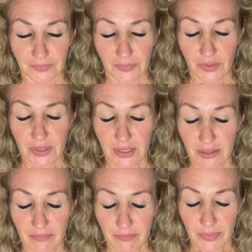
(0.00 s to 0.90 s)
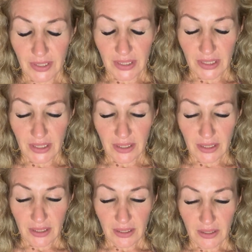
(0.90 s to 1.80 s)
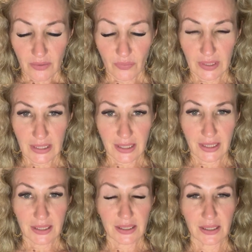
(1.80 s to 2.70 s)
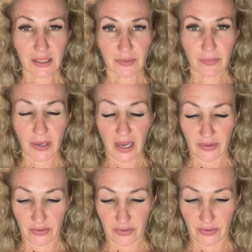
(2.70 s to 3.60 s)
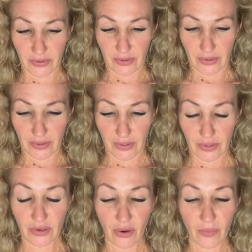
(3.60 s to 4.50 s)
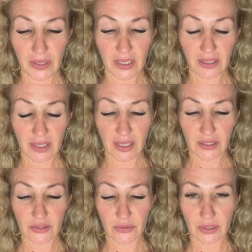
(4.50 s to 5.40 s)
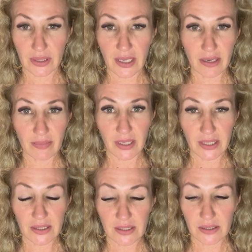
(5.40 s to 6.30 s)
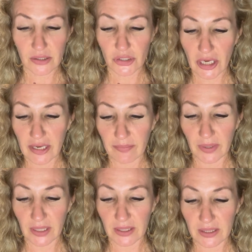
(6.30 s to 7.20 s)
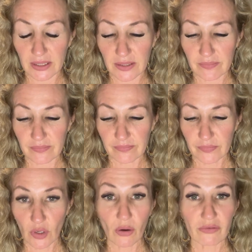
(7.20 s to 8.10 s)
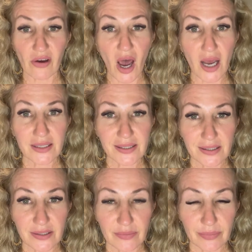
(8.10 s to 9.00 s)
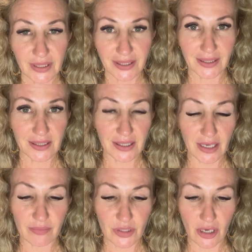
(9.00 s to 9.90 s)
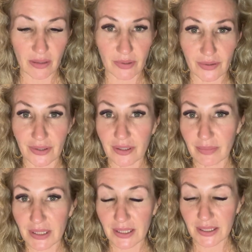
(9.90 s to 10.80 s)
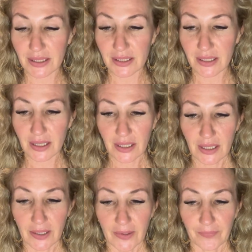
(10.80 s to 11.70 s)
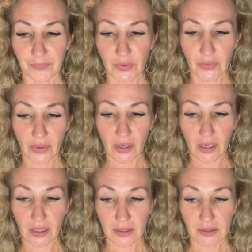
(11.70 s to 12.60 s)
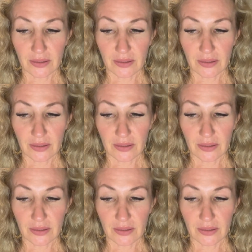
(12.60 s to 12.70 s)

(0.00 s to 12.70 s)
You're simply witnessing the breath, knowing that you are nameless, shapeless, you are vast, but at the same time you're limitless. You are